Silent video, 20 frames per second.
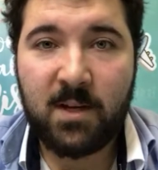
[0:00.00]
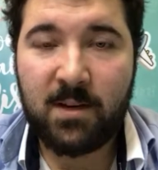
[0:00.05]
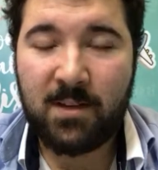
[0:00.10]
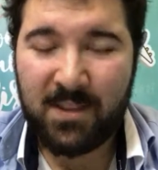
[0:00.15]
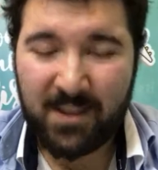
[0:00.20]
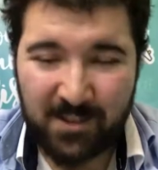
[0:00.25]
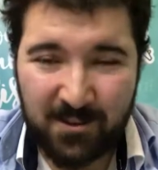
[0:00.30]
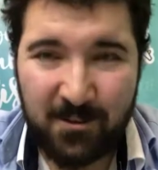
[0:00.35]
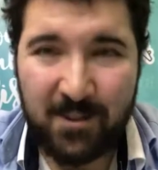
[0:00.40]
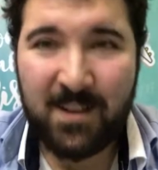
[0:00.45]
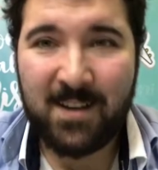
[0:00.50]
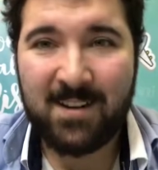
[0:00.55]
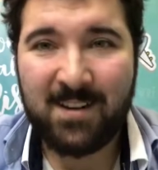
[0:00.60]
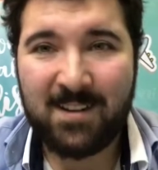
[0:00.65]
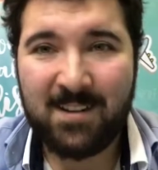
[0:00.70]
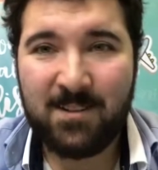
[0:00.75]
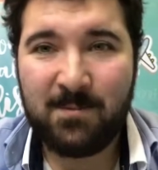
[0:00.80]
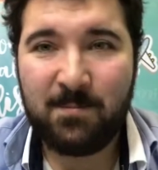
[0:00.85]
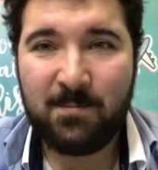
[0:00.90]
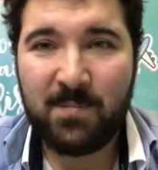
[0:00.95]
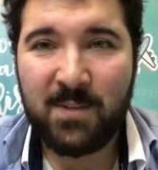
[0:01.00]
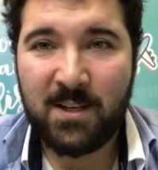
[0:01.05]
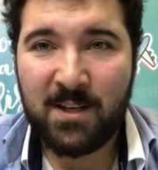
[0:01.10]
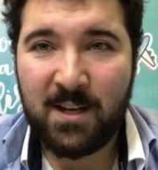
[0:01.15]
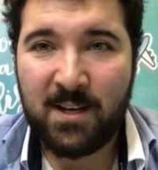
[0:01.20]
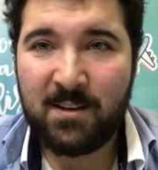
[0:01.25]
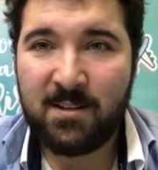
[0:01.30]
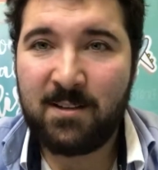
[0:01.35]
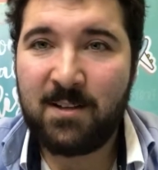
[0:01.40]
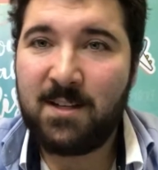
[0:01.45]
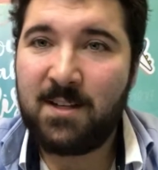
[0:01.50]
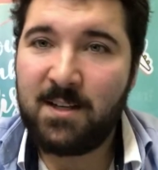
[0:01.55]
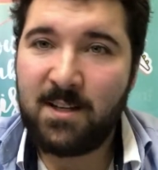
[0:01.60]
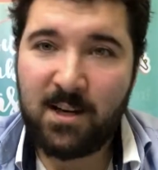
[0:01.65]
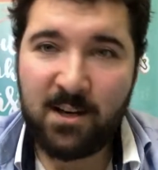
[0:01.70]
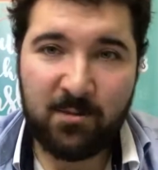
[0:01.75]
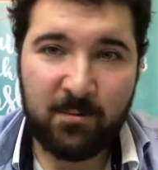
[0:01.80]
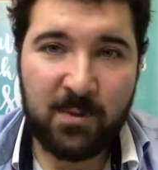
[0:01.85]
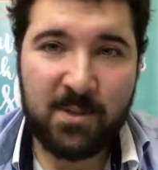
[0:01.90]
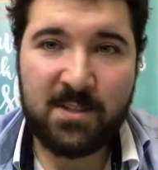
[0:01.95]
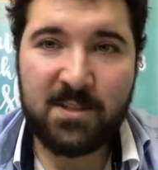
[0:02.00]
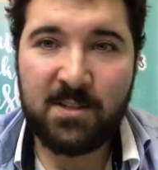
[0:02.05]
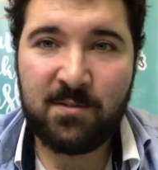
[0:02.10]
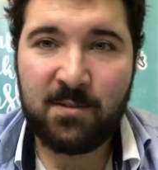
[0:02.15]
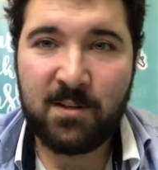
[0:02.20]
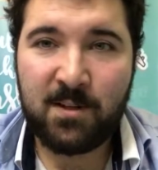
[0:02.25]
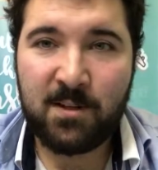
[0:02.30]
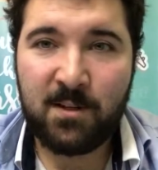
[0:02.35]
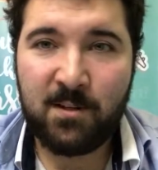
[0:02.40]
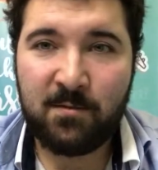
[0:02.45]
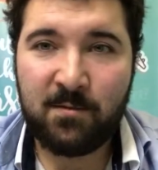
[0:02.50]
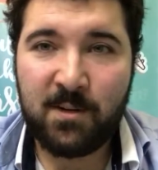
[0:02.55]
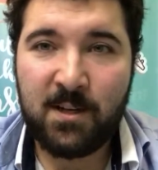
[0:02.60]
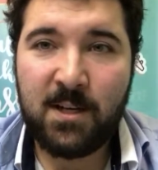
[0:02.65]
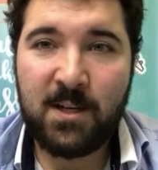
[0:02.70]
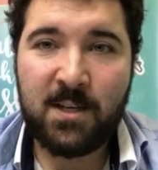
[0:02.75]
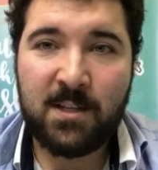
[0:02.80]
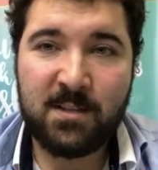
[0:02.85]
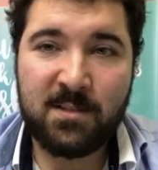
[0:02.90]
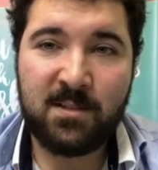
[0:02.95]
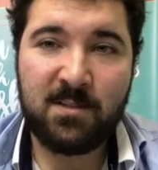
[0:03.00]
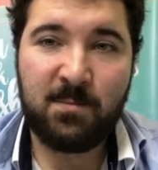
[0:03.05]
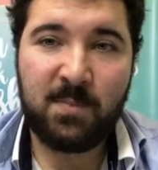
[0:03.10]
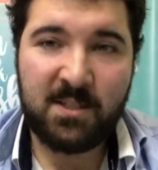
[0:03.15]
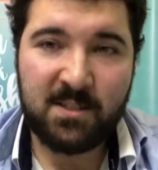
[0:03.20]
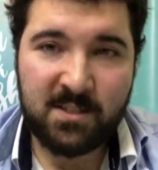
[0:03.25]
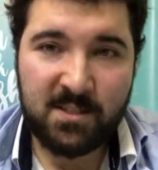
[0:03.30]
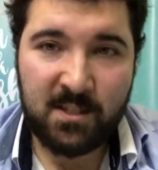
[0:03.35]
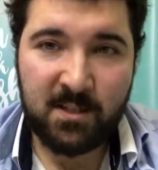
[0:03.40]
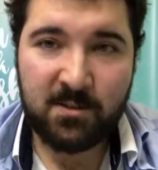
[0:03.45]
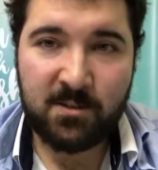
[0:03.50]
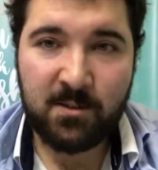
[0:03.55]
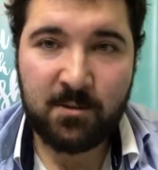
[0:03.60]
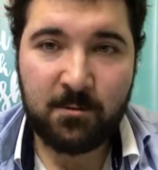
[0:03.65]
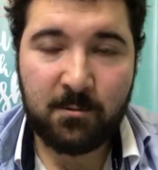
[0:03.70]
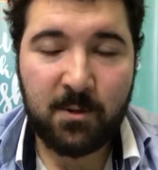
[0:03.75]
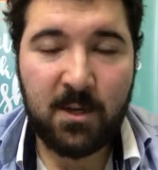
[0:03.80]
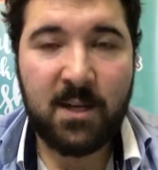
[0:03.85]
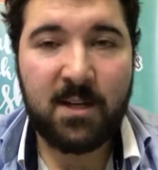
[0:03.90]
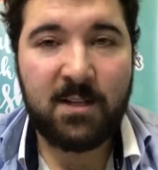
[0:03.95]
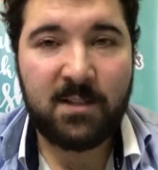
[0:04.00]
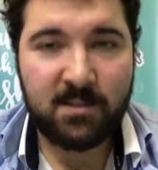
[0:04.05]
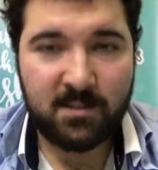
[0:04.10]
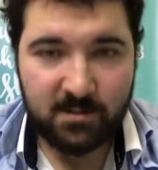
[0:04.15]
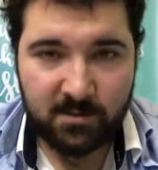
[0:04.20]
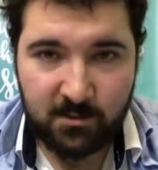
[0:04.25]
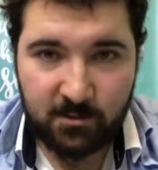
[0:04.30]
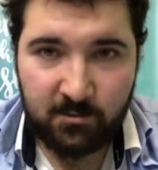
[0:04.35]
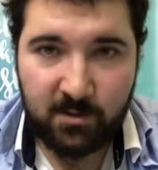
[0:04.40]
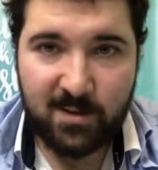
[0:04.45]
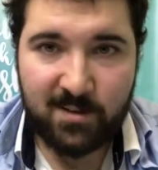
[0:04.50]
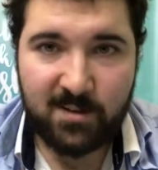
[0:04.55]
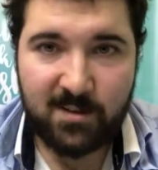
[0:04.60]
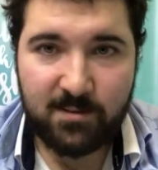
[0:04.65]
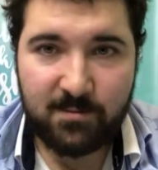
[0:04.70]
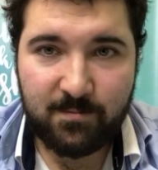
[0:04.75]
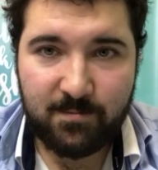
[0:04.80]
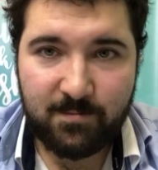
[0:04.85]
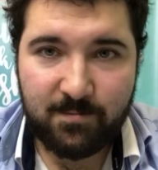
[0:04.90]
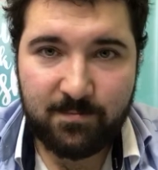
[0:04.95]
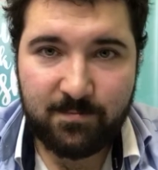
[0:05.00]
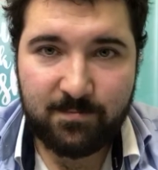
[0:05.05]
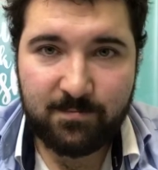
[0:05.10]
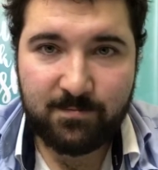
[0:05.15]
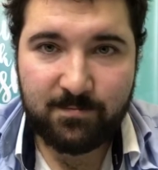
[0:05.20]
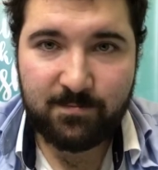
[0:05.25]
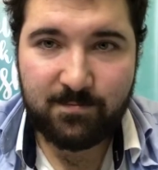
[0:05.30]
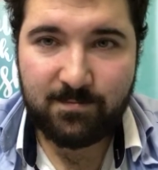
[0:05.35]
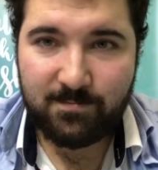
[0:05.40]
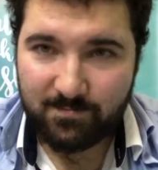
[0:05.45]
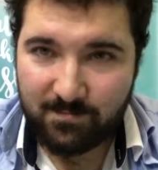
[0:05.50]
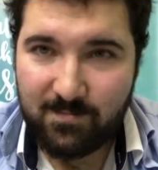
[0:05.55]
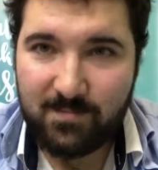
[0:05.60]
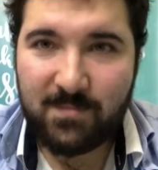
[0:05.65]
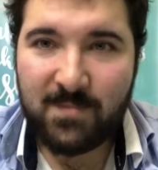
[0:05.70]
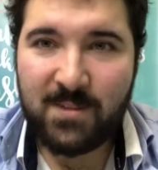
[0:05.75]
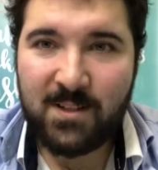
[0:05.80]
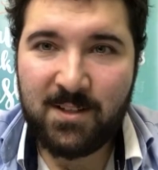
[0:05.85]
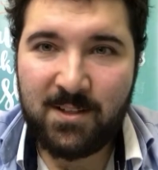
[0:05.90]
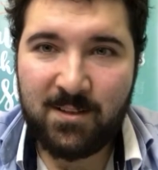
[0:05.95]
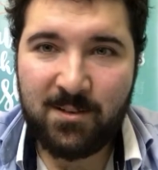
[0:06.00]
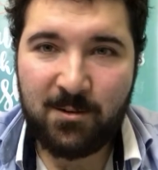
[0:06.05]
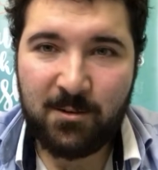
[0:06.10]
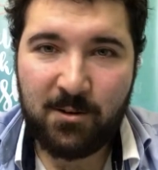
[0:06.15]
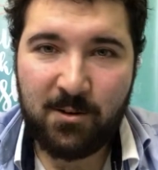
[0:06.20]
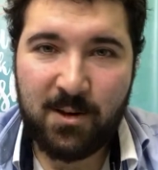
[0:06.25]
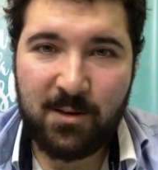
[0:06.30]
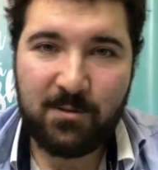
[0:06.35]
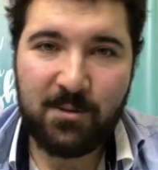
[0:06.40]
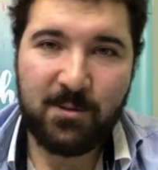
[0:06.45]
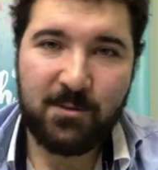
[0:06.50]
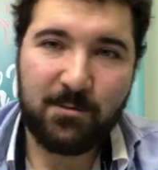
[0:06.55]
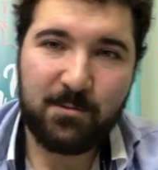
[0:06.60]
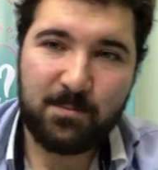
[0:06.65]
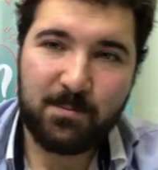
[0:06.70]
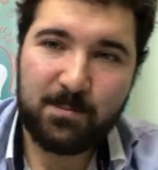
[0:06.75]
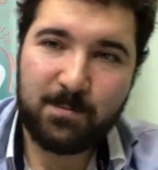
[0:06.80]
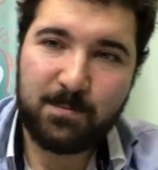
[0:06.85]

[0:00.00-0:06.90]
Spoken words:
Thank you kindly. Again, I've been Stephen Ligoff. This has been Celto and Intersol Russia. Enjoy your afternoon.